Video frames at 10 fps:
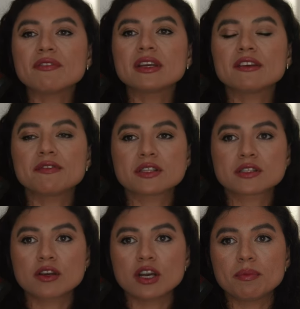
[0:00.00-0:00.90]
even if
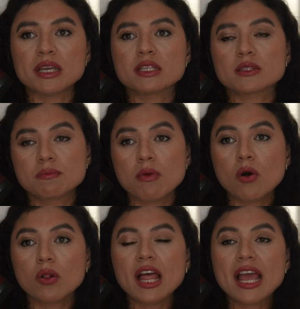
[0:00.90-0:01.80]
it's going to be
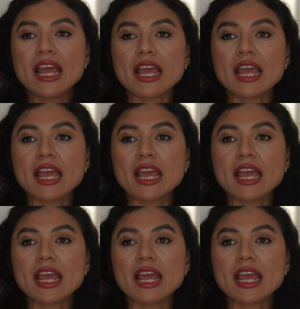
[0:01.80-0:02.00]
small,